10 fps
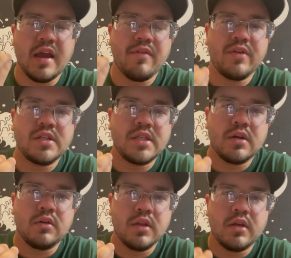every
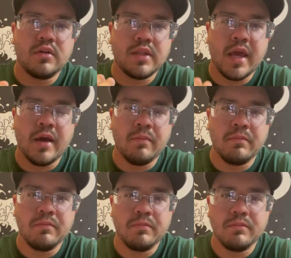single little
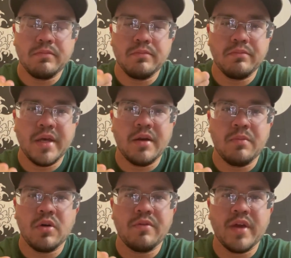damn bit of
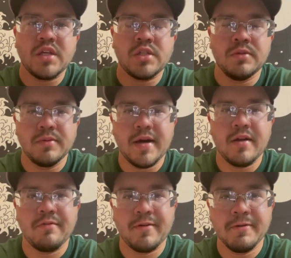motivation
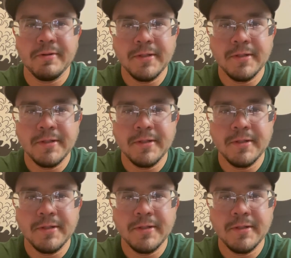out of you